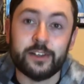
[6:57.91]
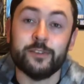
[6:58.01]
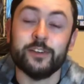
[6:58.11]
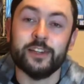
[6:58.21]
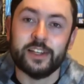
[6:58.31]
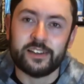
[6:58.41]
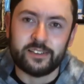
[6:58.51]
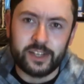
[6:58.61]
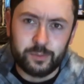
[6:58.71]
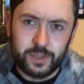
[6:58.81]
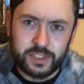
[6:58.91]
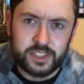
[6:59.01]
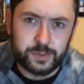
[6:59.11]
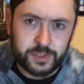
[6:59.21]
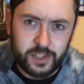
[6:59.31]
If you did, hit the like button,
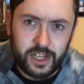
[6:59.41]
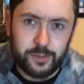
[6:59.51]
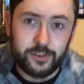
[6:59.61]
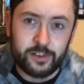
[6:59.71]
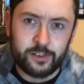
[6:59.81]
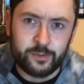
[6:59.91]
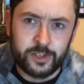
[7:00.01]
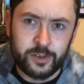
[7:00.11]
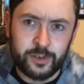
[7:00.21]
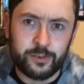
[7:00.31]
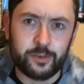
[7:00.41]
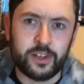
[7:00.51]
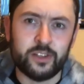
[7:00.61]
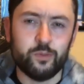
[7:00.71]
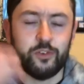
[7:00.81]
subscribe, share this video with your
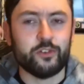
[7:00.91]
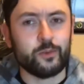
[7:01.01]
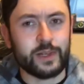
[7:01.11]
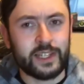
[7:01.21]
friends. Be sure to ring